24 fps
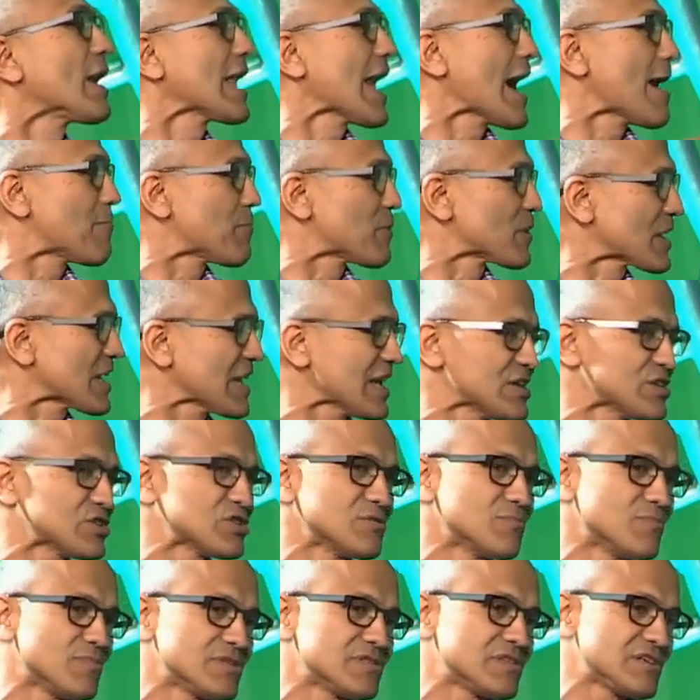
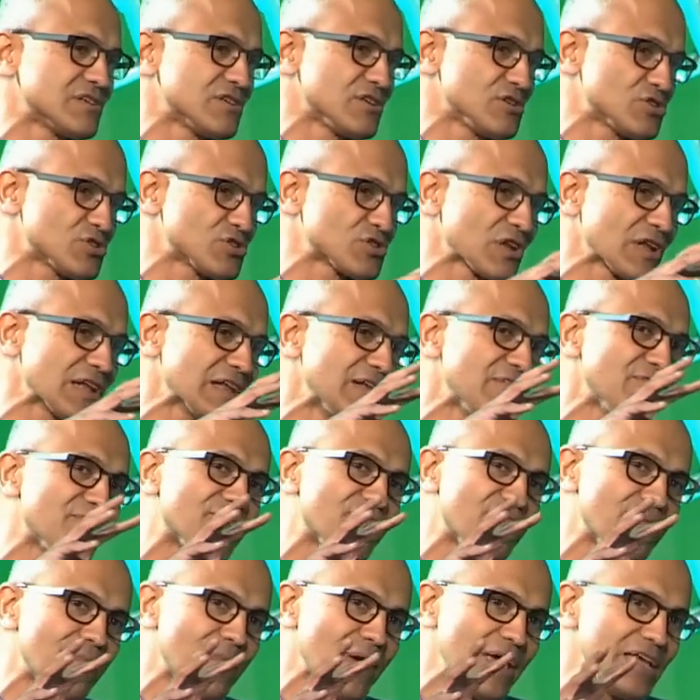application, but the digital
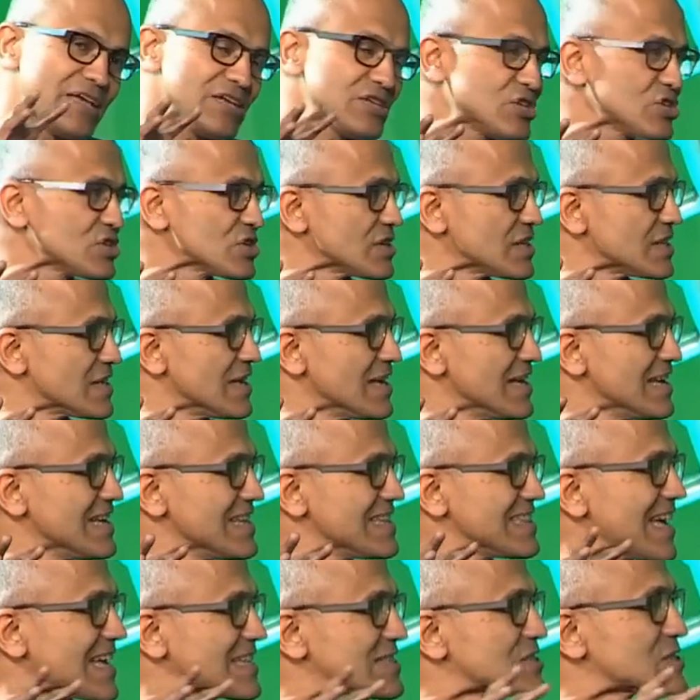information
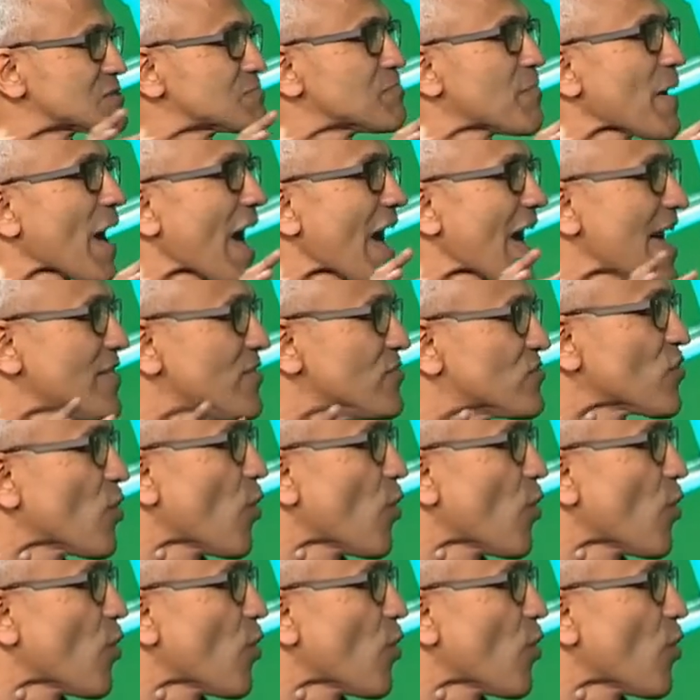that spans